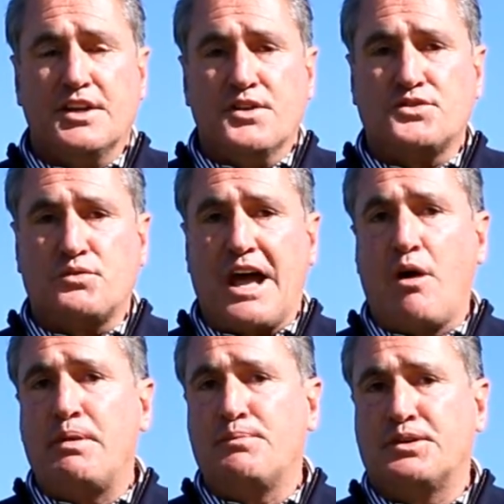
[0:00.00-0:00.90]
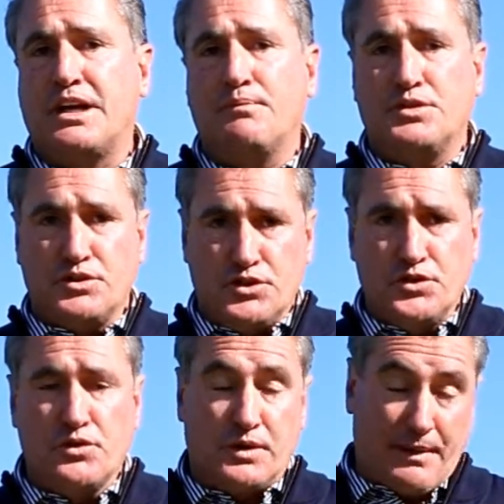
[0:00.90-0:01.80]
So now people come to
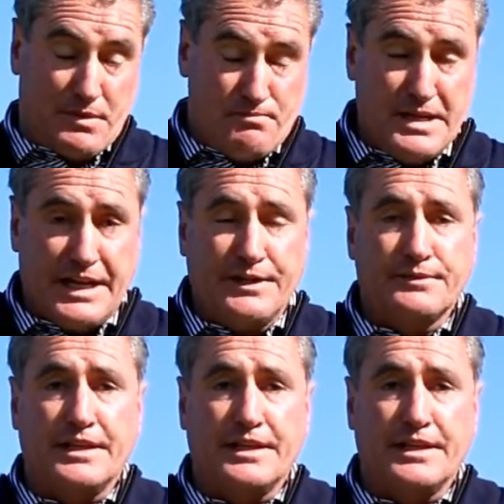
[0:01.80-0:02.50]
you, come to me,